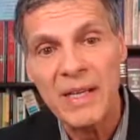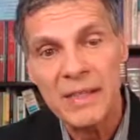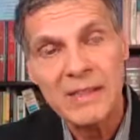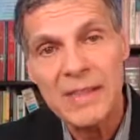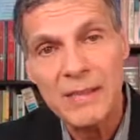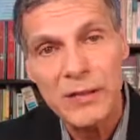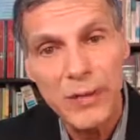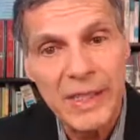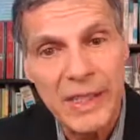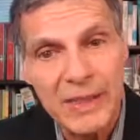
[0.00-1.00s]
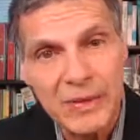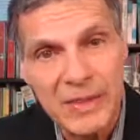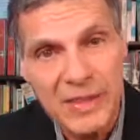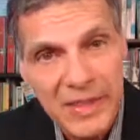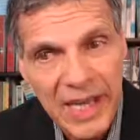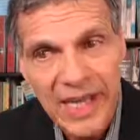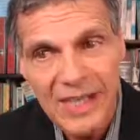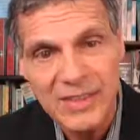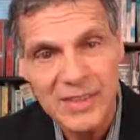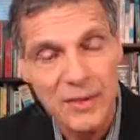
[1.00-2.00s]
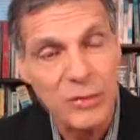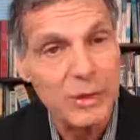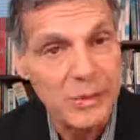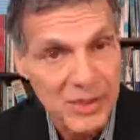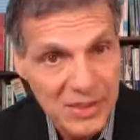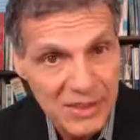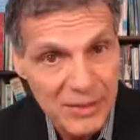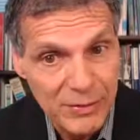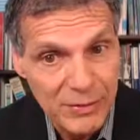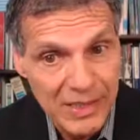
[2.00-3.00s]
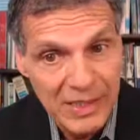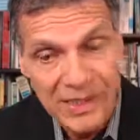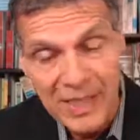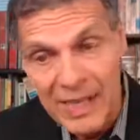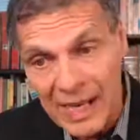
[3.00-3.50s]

to see if avoiding gluten enhances the treatment of schizophrenia